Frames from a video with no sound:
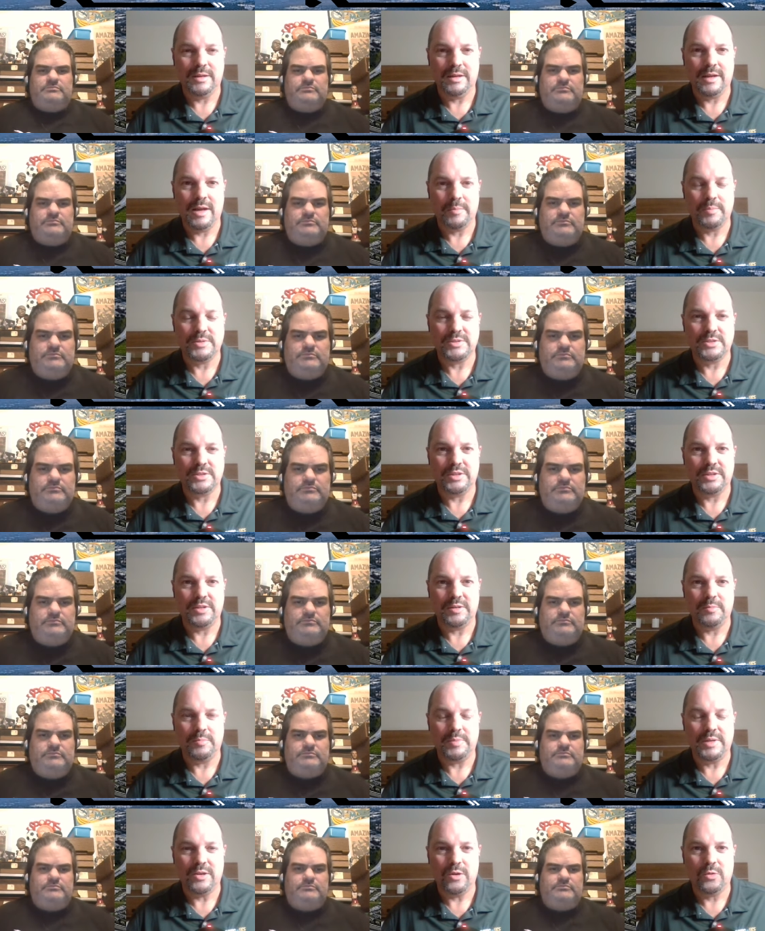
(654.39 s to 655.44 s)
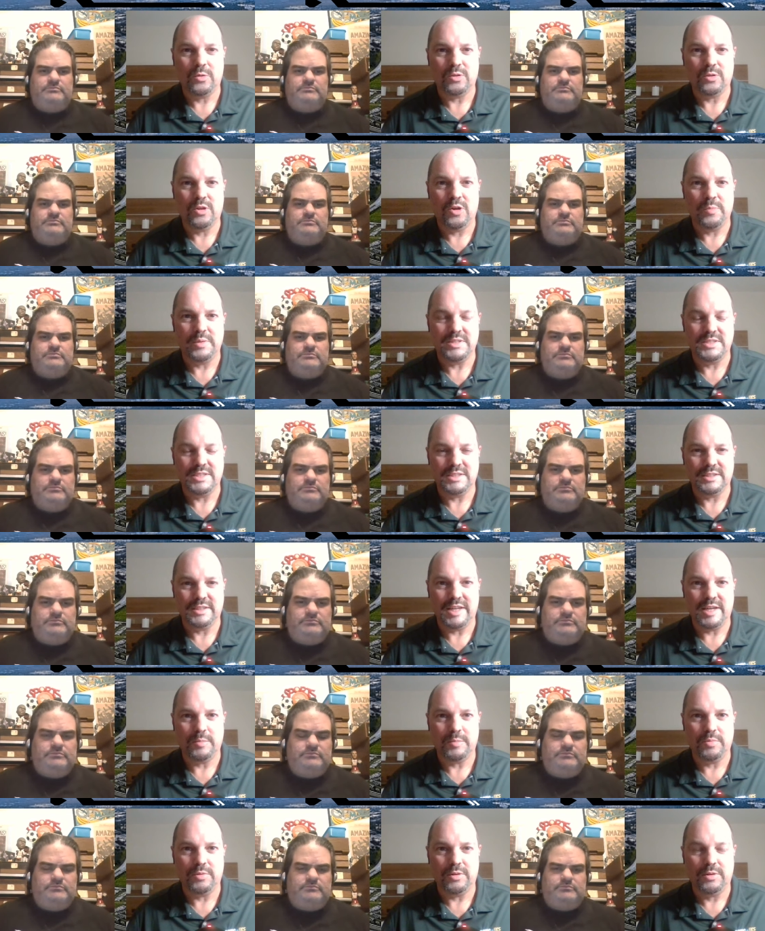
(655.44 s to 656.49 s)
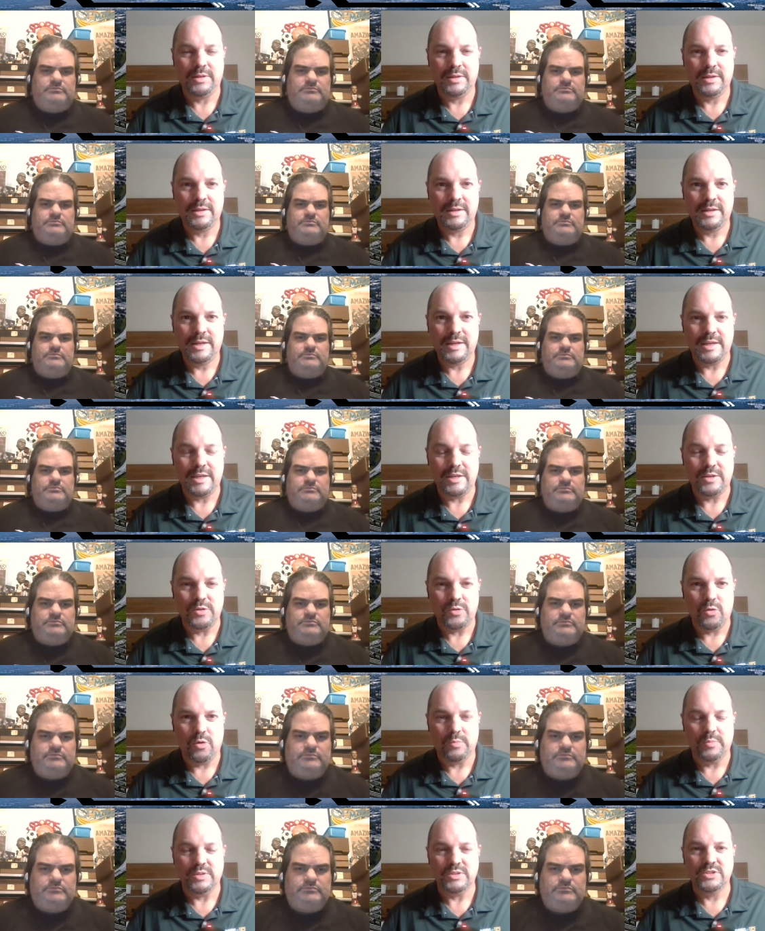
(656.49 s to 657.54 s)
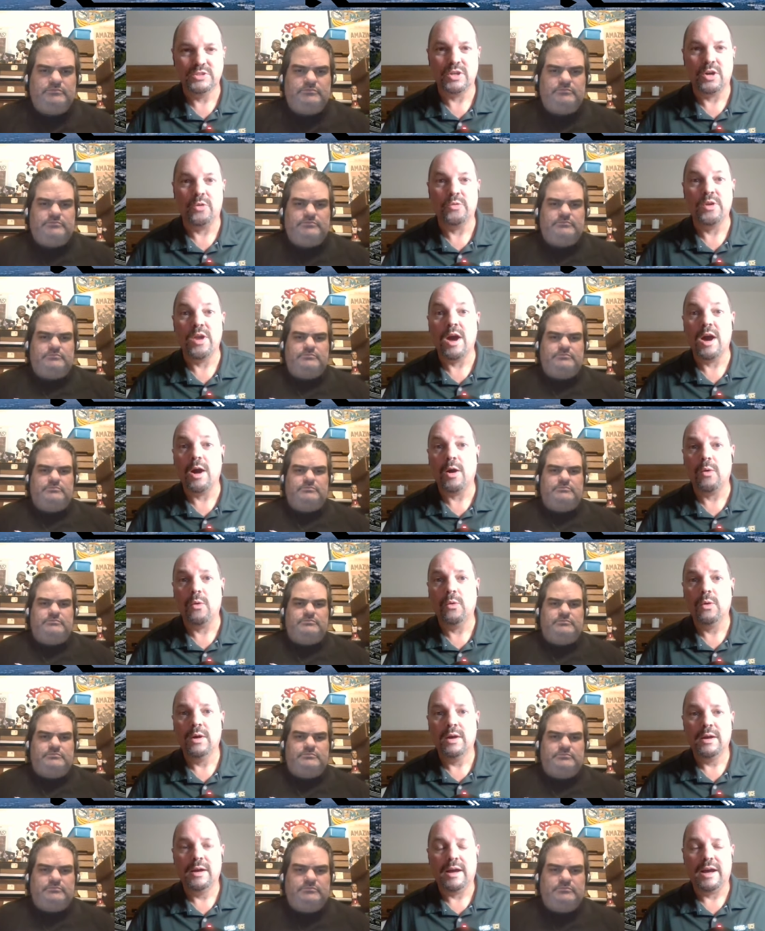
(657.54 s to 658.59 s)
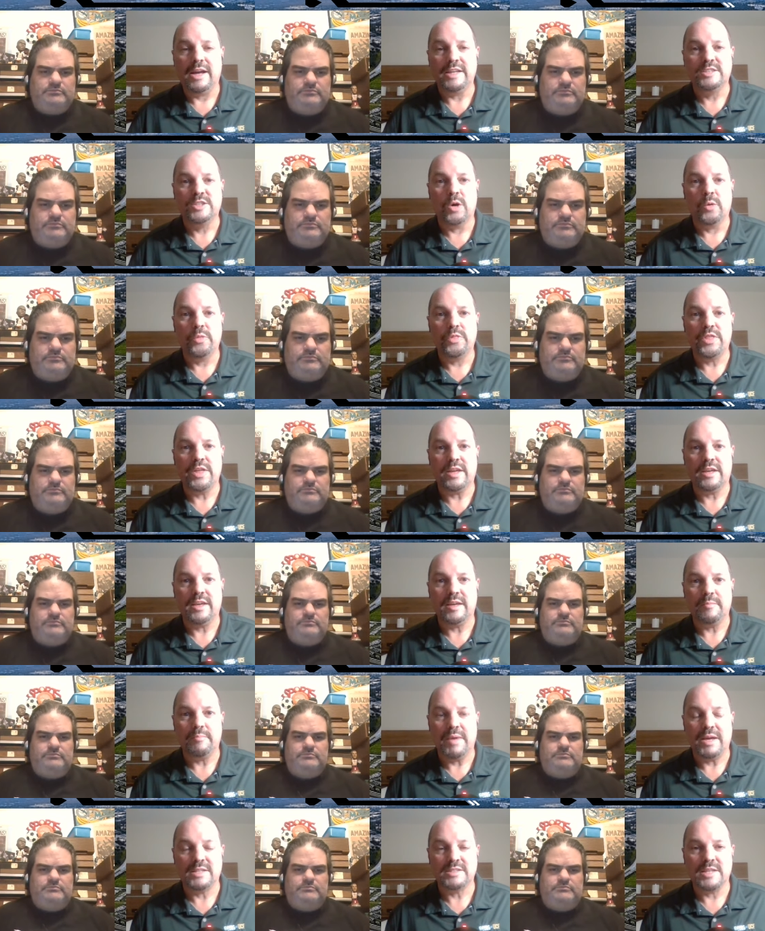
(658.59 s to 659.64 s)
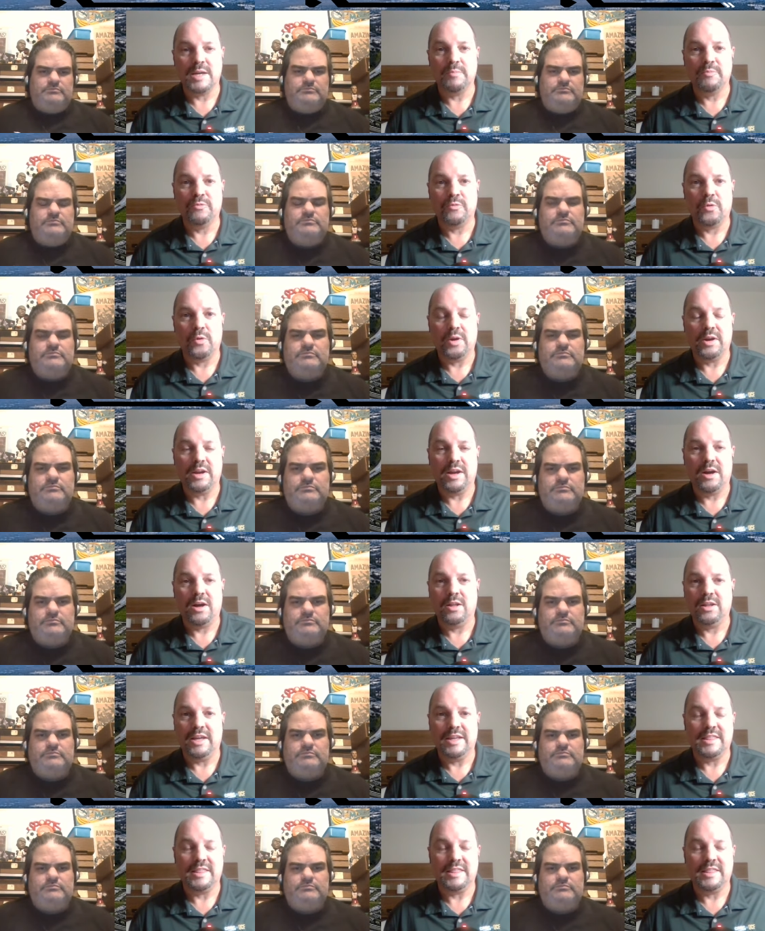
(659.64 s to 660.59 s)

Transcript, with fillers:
Speaker 1: an opportunity to beat Oklahoma and Dillon Gabriel in Norman. So, no, I don't think it makes up for it. All